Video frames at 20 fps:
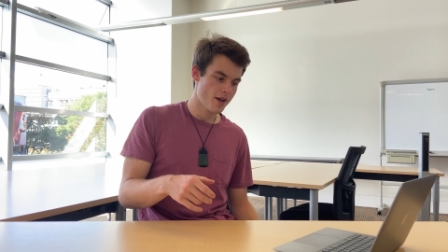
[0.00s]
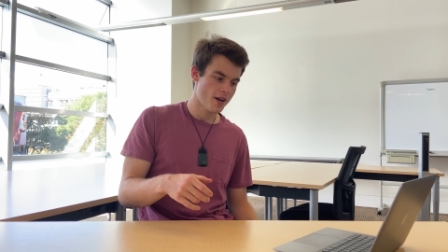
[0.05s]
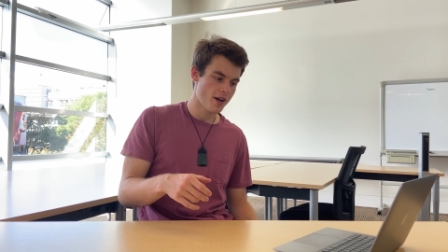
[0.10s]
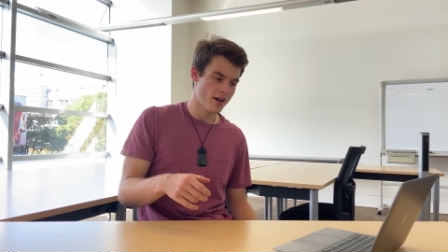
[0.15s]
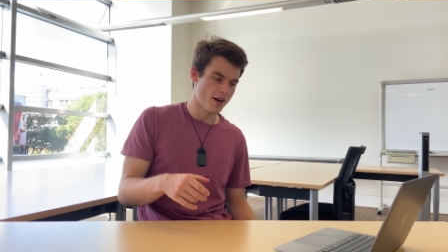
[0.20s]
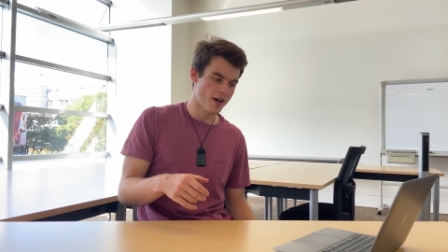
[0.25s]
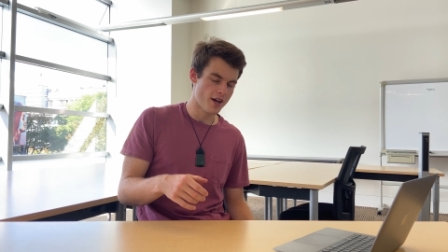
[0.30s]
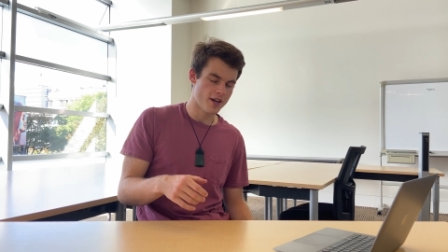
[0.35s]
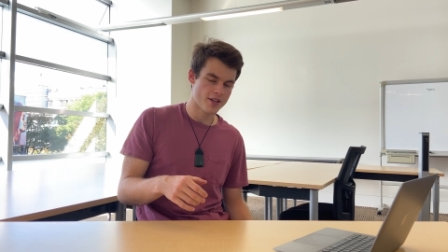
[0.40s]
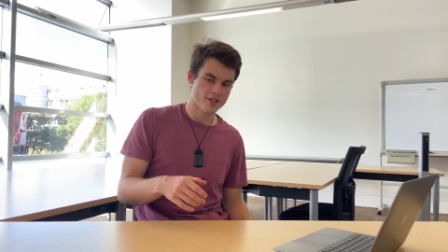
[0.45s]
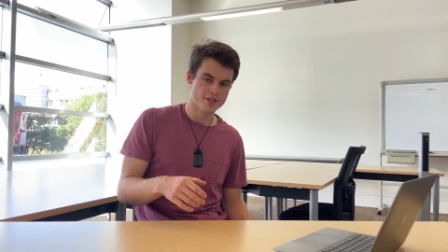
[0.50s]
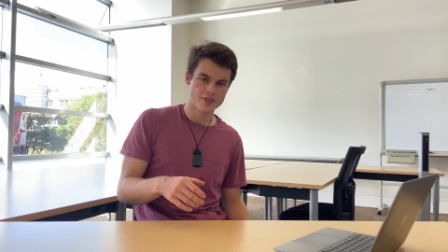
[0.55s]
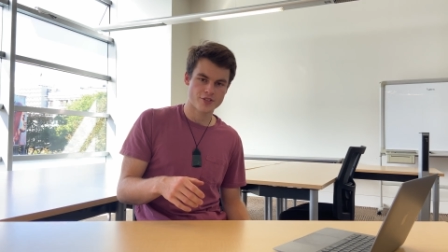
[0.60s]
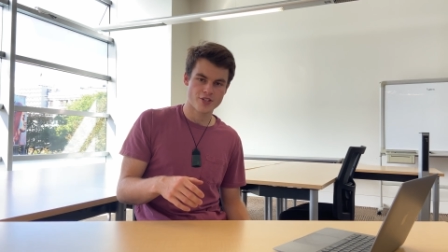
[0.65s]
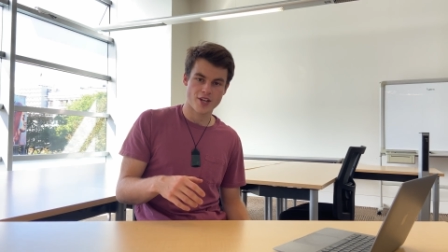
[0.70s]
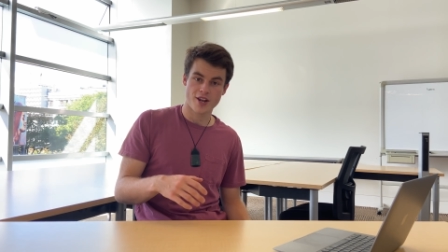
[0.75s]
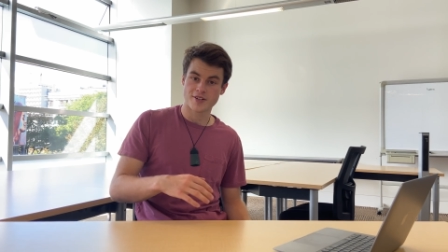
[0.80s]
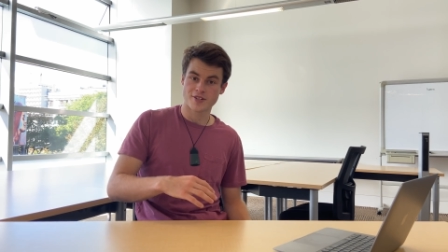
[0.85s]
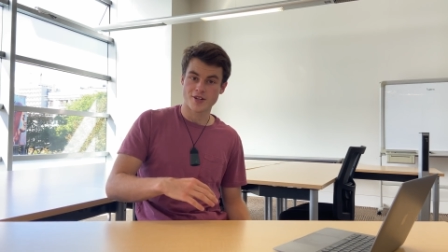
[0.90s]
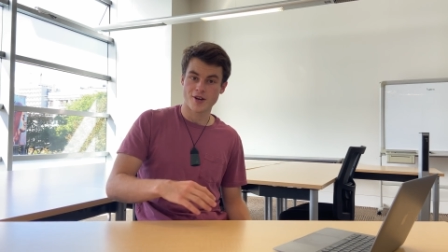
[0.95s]
Uh,
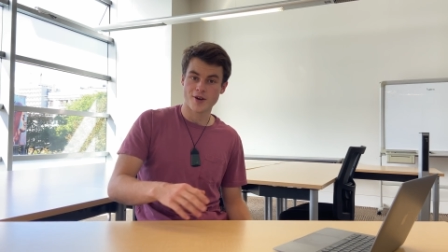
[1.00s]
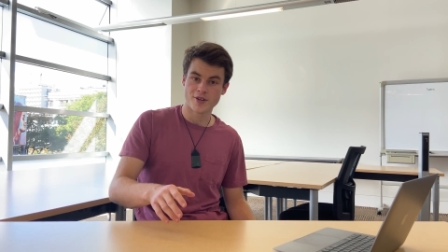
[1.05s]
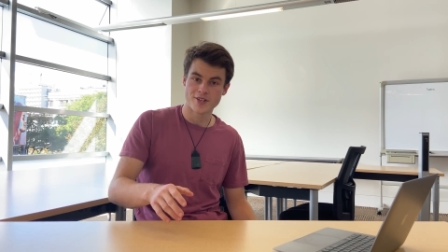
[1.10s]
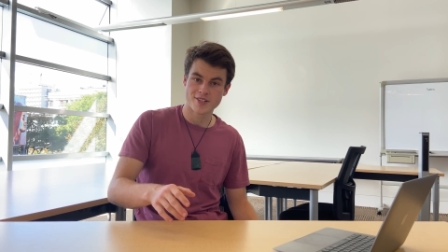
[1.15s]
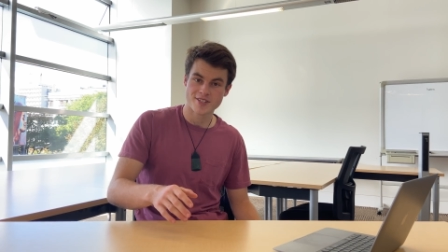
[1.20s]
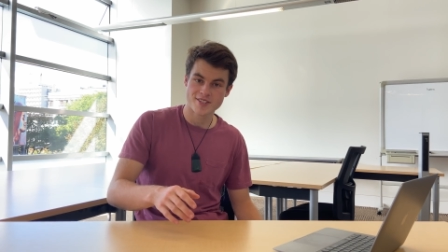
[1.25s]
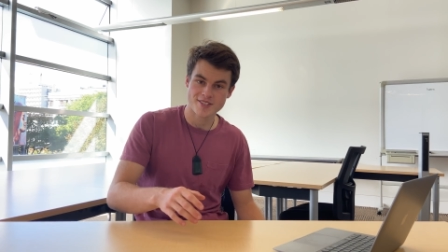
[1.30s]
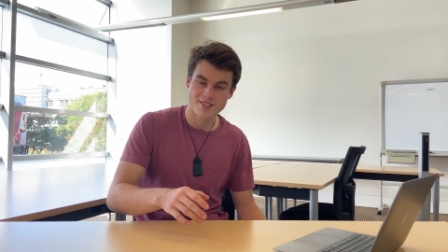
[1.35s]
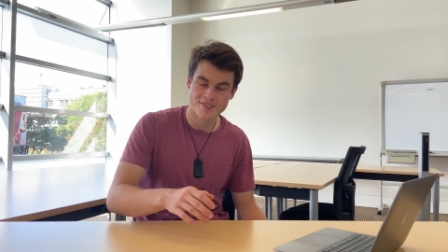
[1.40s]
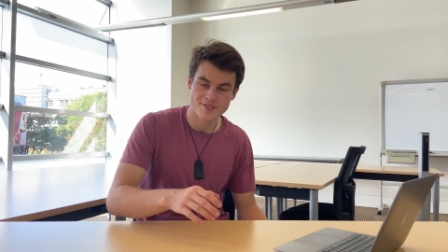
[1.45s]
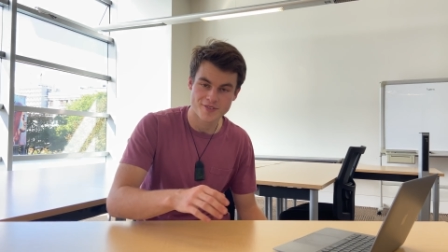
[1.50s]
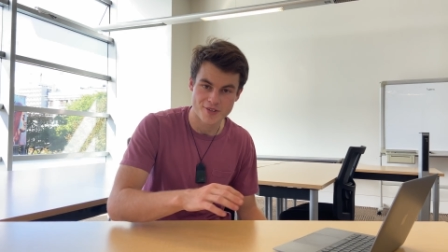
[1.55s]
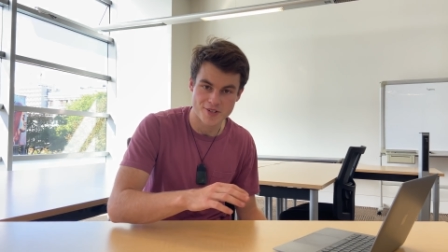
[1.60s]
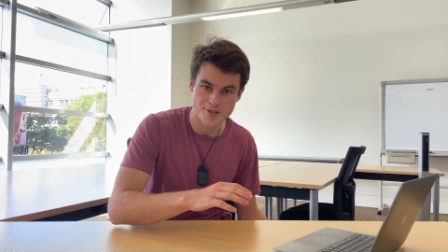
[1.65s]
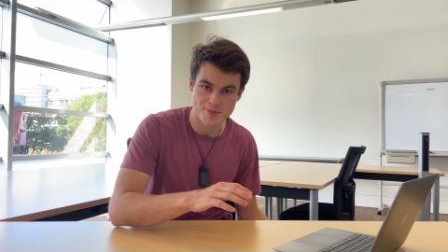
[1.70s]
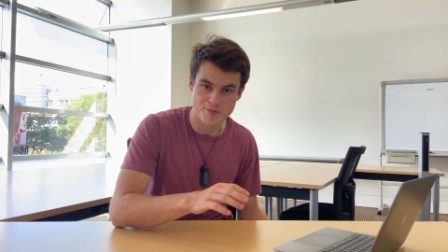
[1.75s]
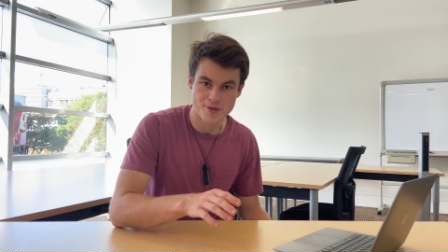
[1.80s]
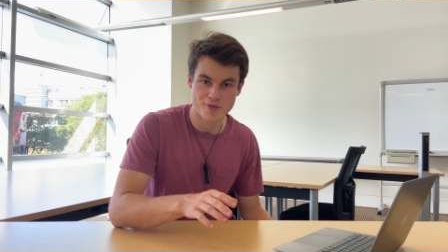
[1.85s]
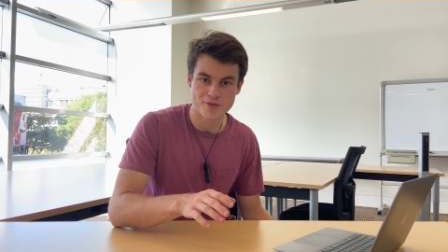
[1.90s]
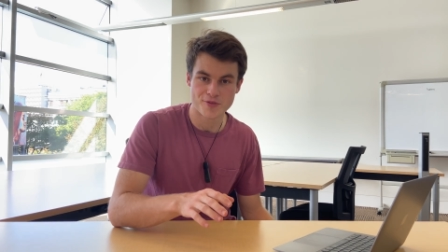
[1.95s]
shout out to Otis for
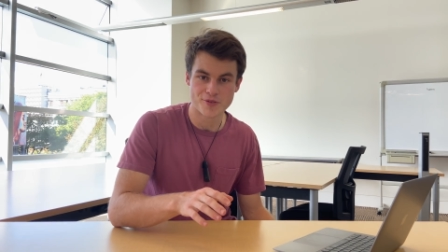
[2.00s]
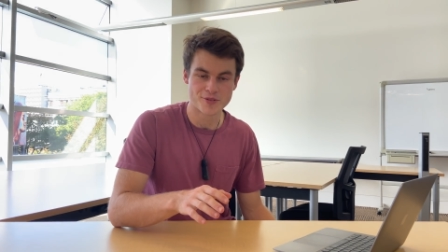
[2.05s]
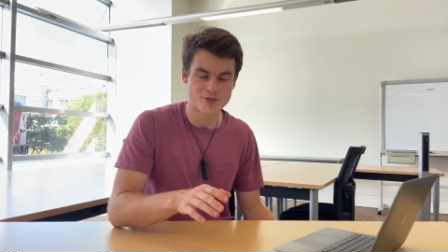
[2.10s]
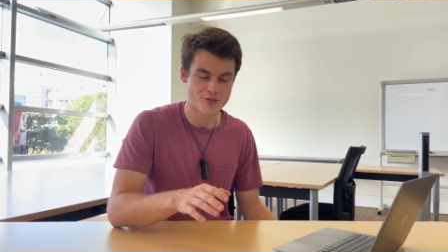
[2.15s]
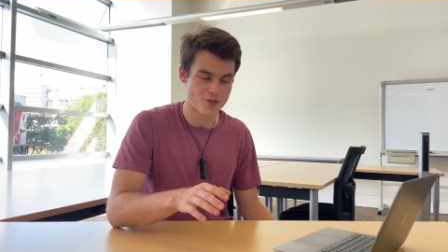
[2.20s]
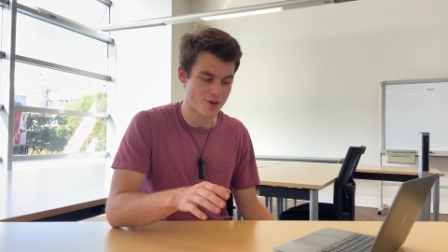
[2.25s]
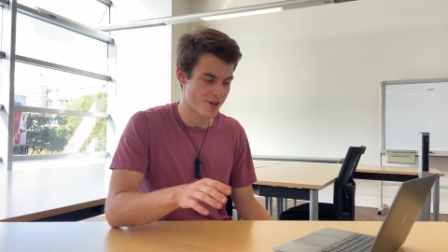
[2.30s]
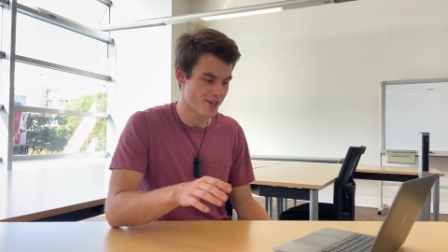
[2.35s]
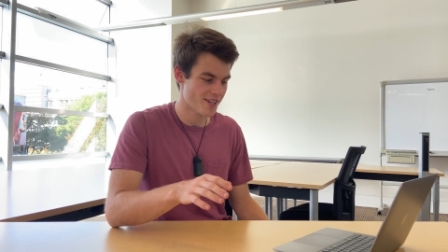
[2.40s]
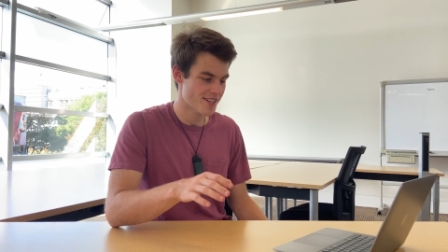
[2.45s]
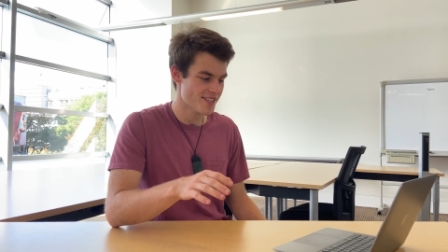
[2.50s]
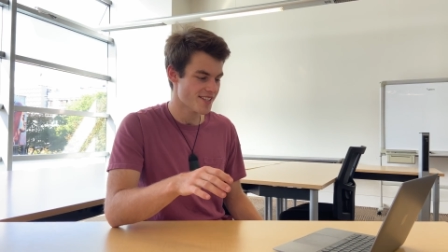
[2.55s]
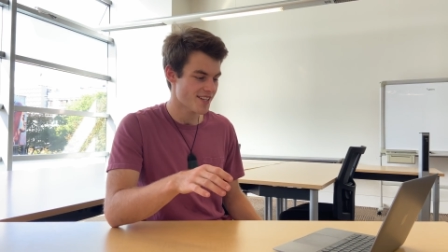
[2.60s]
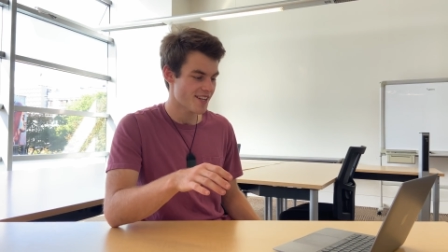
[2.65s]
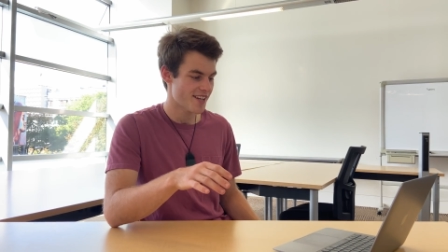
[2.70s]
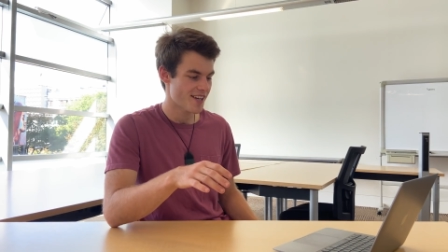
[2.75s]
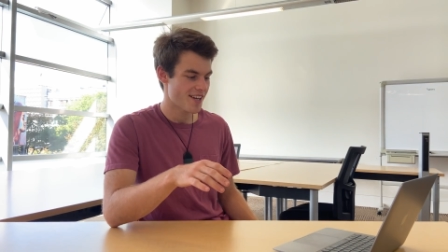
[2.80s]
his beautiful drawings.